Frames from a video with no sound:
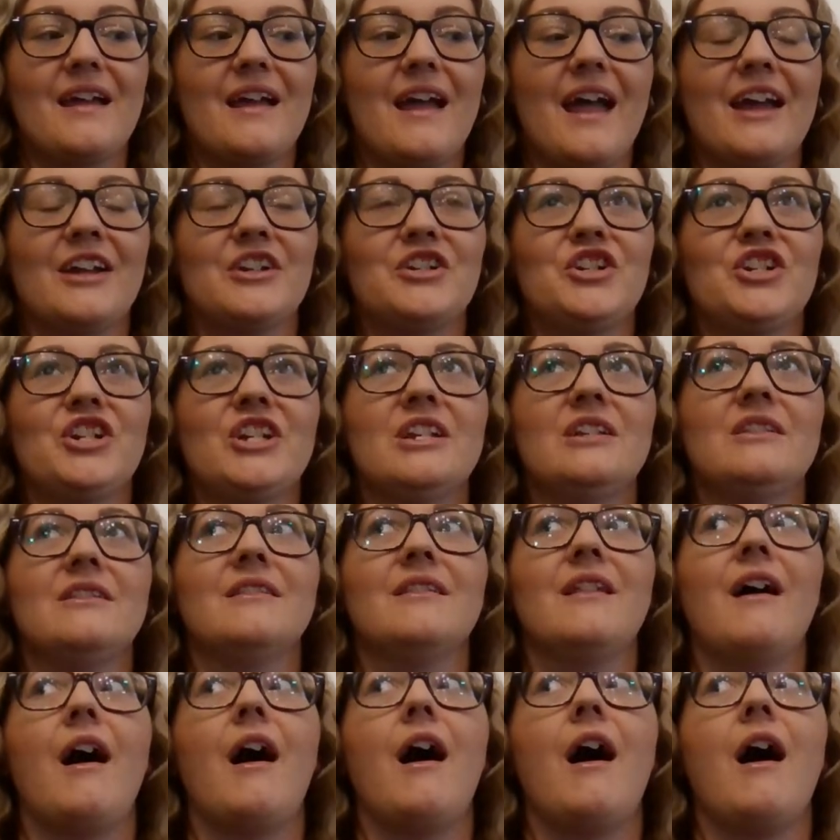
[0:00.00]
And she
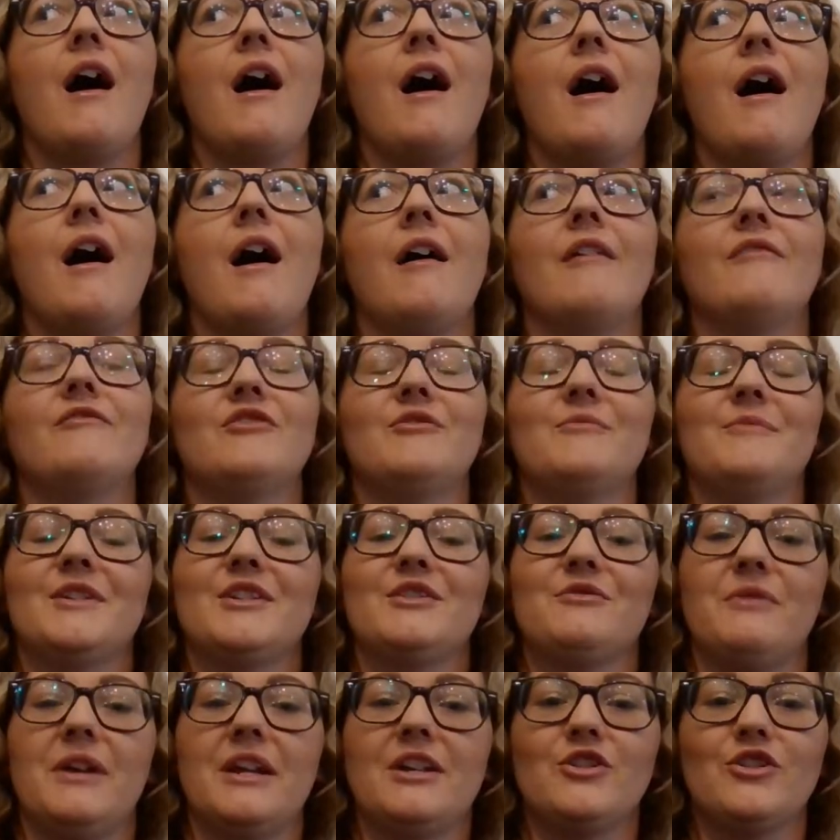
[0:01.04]
loved
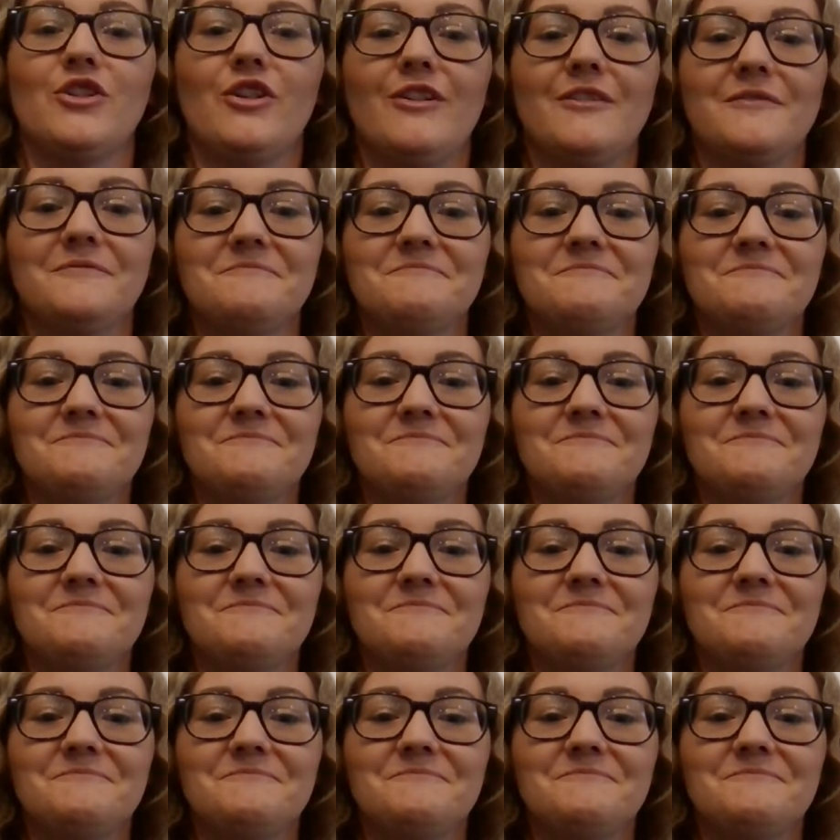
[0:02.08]
Miss Rachel.